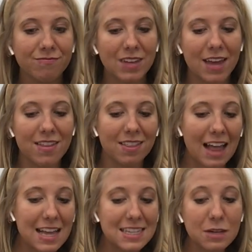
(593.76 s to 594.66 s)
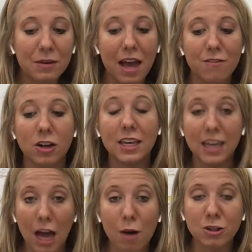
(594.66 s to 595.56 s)
and then lastly we have our
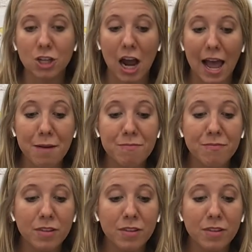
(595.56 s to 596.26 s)
Kiowa Tribe,